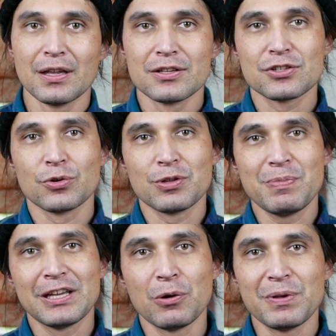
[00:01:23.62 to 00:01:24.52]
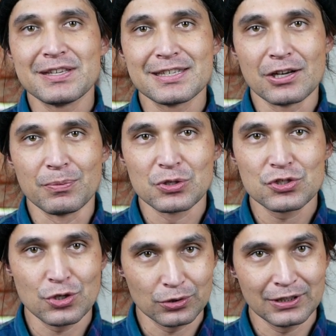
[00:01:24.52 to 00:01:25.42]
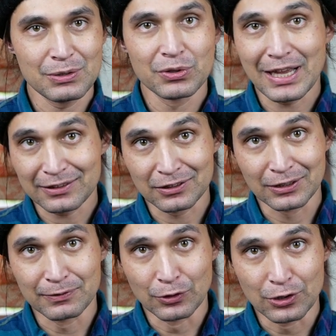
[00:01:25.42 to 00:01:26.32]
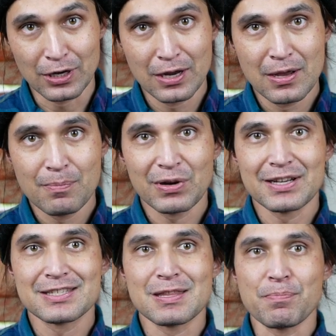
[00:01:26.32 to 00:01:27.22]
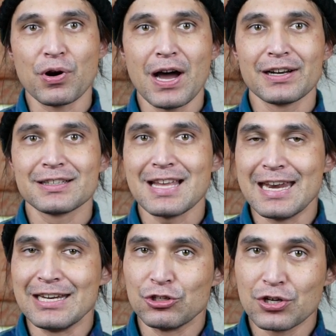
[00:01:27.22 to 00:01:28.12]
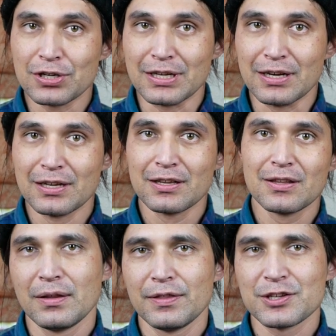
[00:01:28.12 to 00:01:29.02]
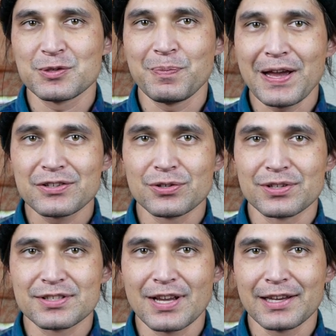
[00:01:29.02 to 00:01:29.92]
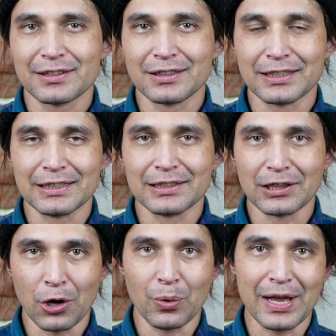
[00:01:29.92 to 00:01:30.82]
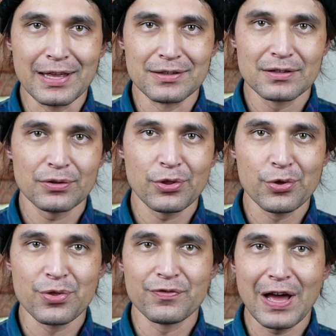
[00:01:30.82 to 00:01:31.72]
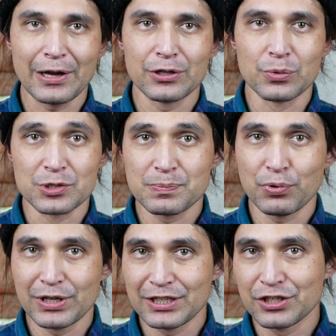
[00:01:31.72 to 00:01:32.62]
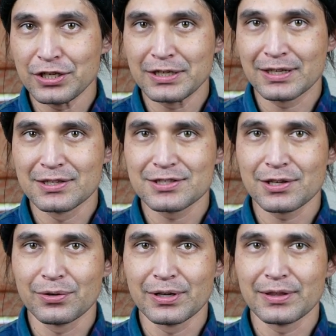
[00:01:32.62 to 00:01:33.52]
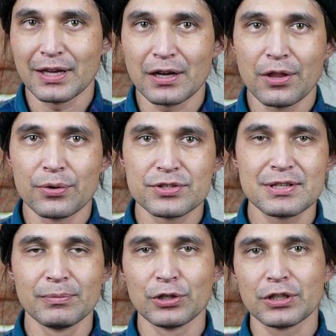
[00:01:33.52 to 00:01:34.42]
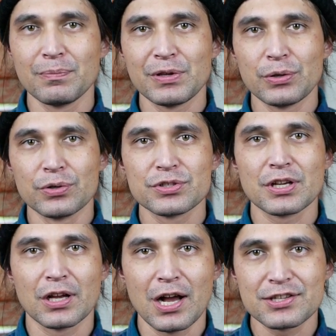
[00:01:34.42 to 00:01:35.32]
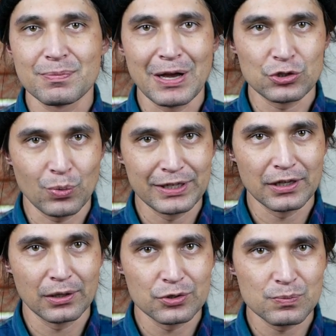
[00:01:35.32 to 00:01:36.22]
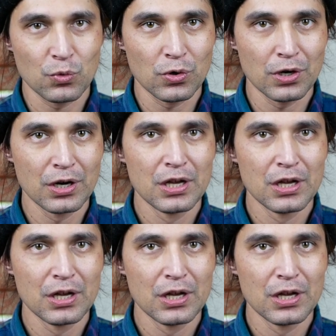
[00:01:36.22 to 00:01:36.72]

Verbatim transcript: So the Pico PC almost certainly will get delivered, but is the product any good? The specs are decidedly low-end, although the value is pretty good considering that other similar computers can cost about $20 more,